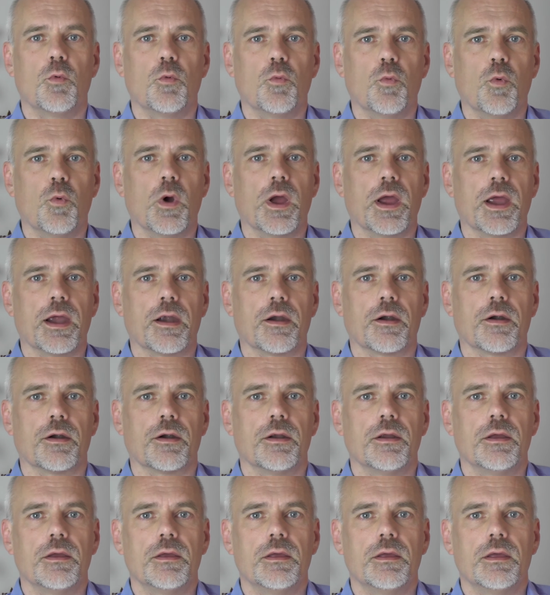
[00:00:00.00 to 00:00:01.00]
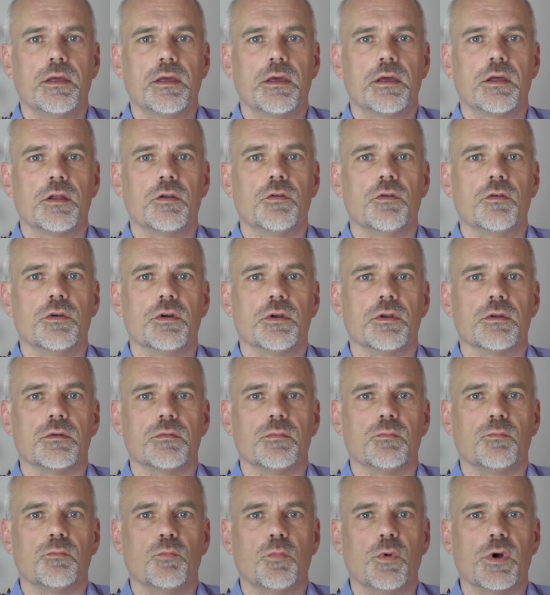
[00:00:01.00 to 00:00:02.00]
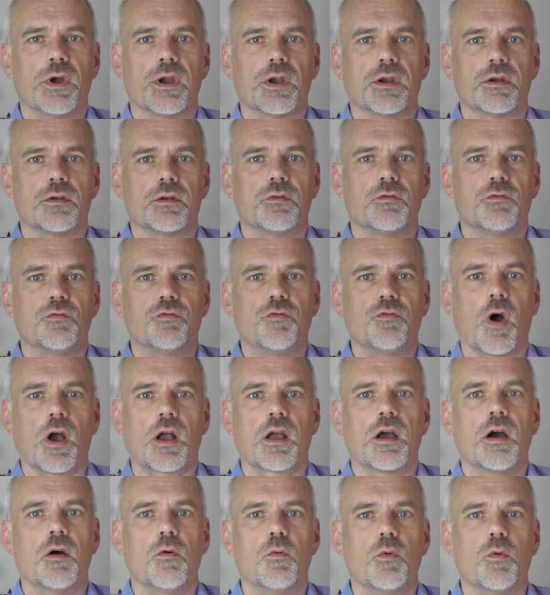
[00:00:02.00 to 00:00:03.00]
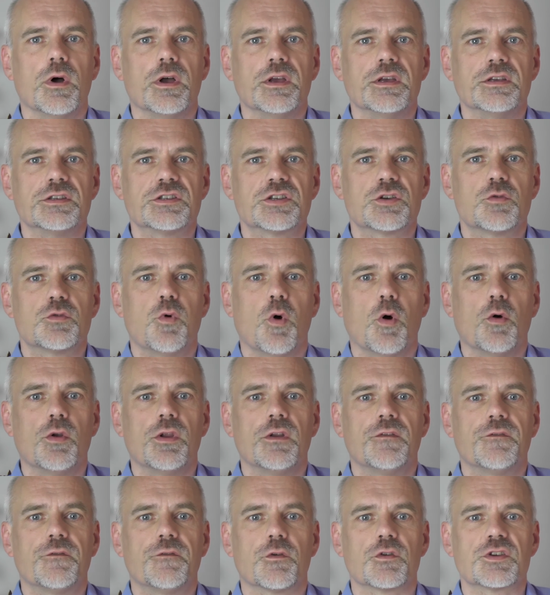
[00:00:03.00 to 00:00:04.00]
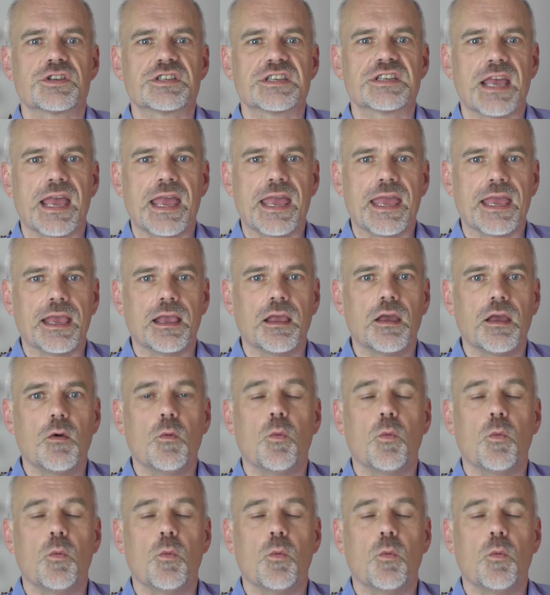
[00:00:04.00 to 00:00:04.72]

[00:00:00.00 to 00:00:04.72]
where Drucker was quoted for saying